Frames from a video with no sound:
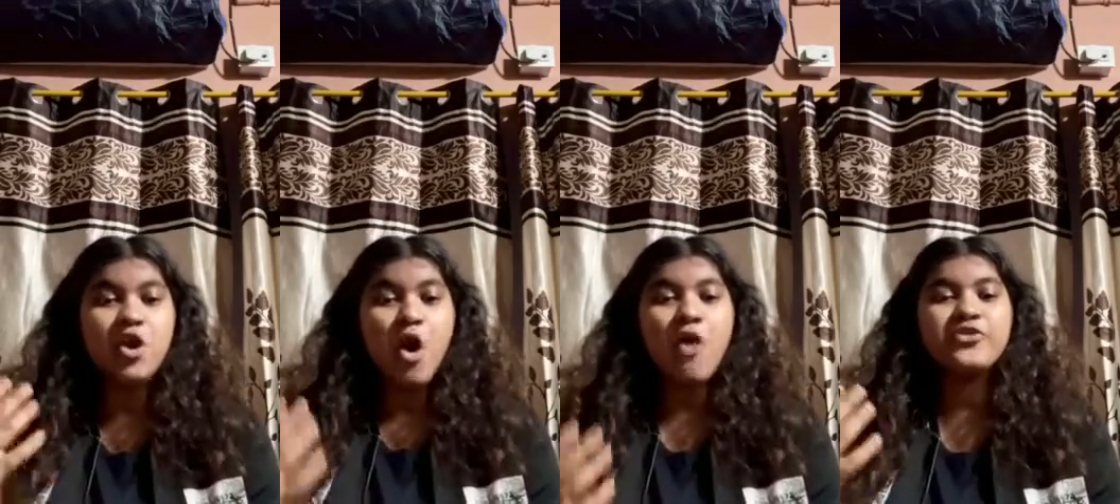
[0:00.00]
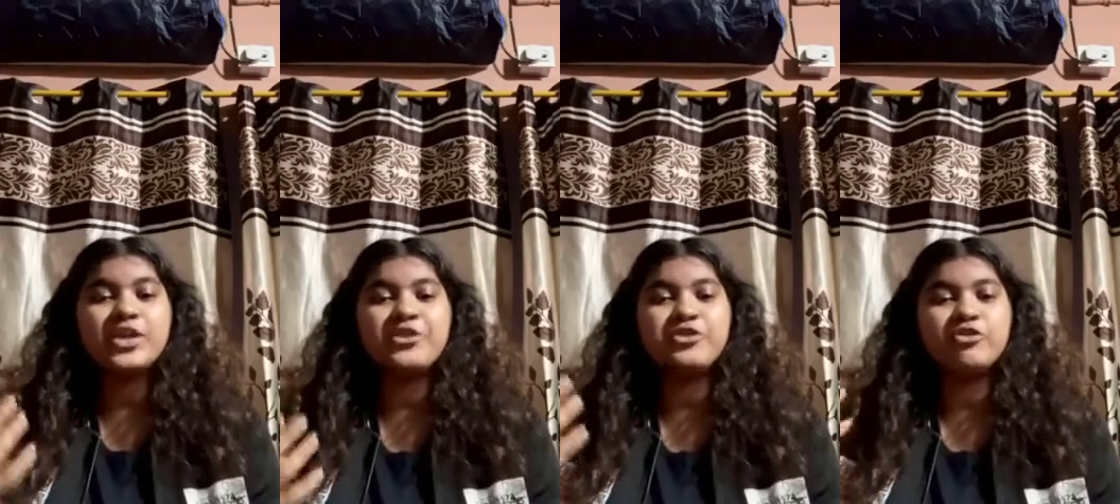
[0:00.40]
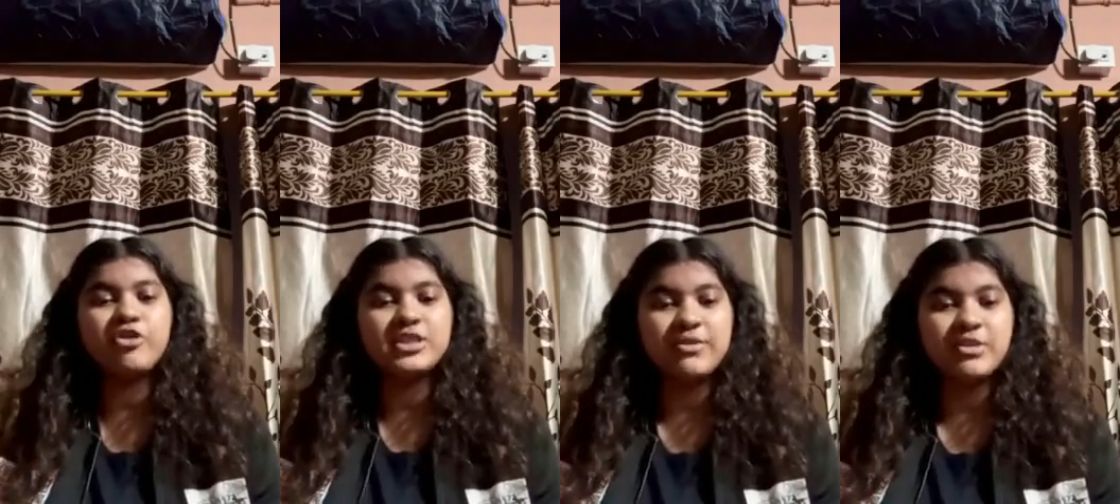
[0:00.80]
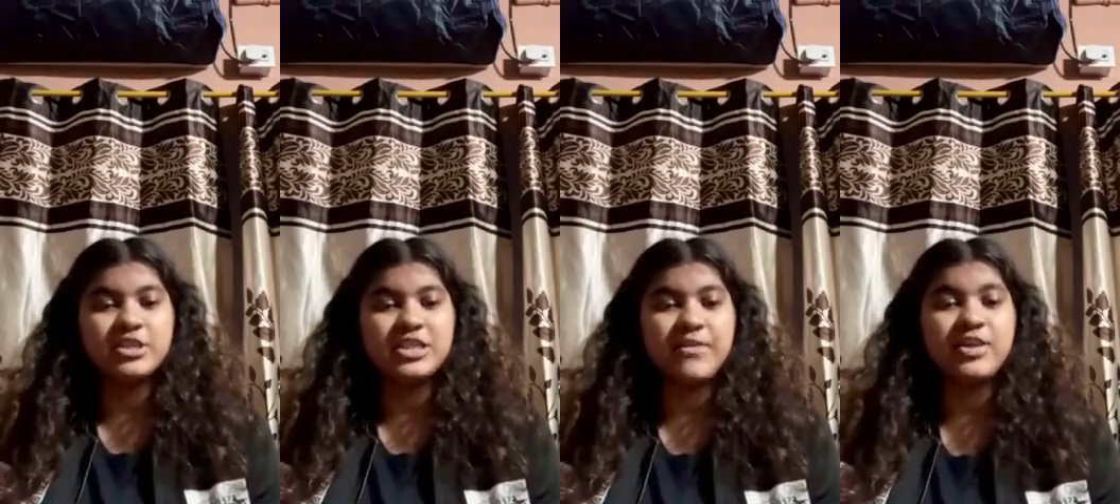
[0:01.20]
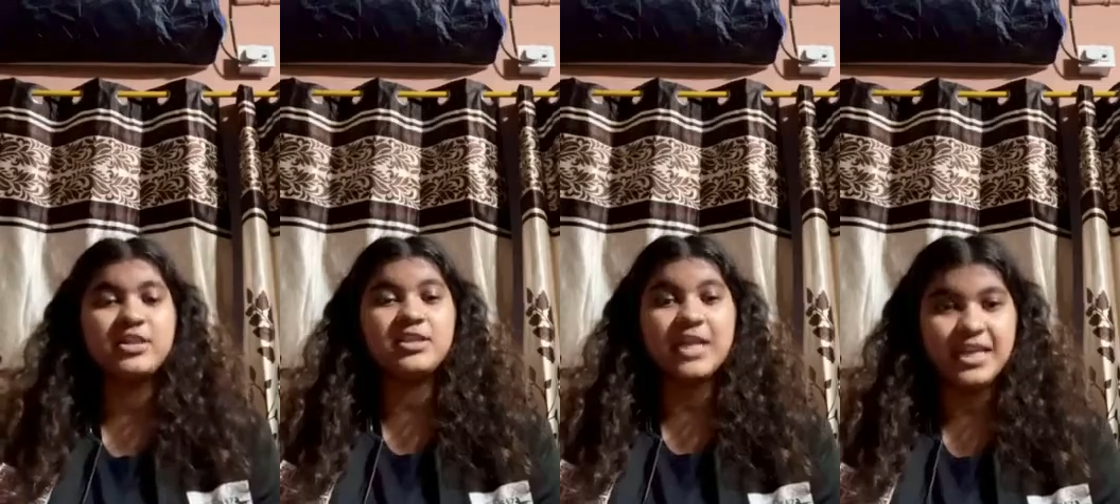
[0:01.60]
of Section 377 in the
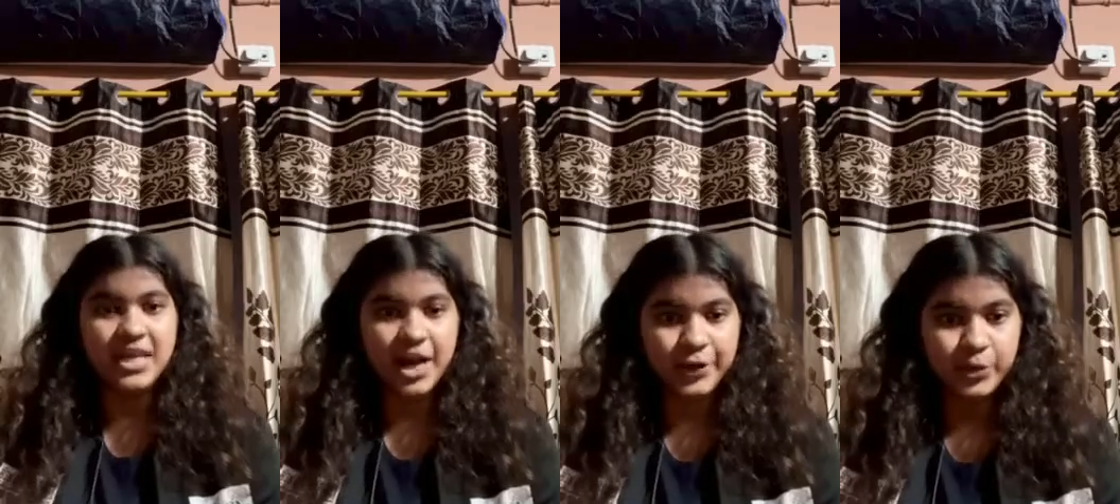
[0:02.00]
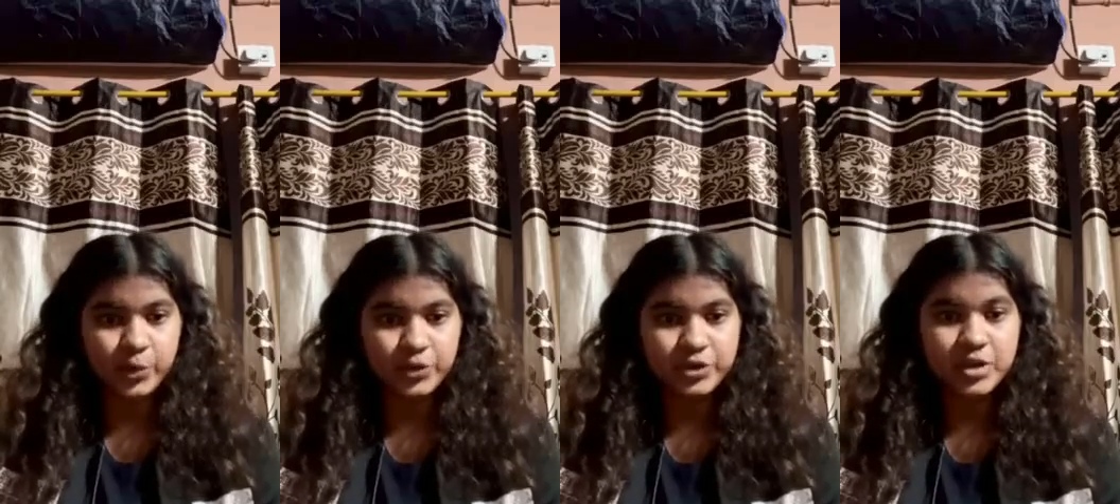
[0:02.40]
Delhi High Court.